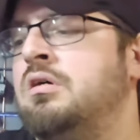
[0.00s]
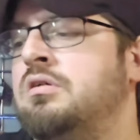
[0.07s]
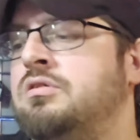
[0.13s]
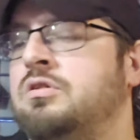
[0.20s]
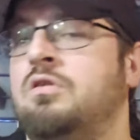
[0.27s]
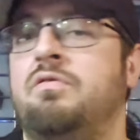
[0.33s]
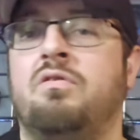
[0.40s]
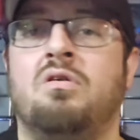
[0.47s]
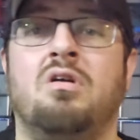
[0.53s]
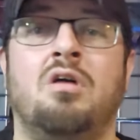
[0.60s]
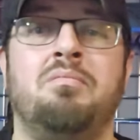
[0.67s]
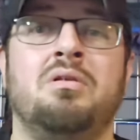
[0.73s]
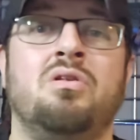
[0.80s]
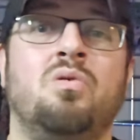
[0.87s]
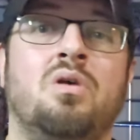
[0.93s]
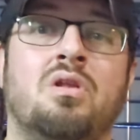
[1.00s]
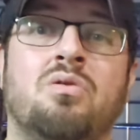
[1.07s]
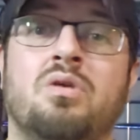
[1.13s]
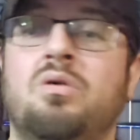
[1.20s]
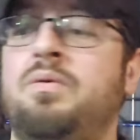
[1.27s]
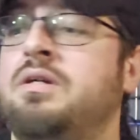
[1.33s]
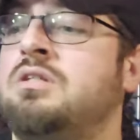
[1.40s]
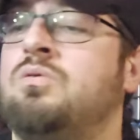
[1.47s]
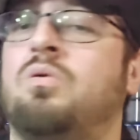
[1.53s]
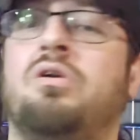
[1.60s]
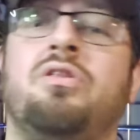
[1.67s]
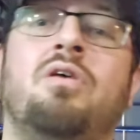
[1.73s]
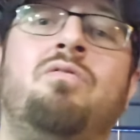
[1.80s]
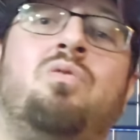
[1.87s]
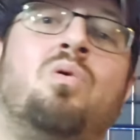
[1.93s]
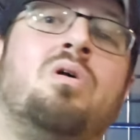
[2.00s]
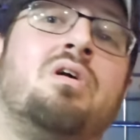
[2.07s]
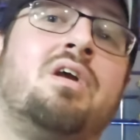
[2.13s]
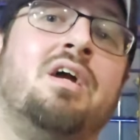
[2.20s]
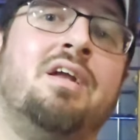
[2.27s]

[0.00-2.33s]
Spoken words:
So far, I've been doing 3 weeks worth of work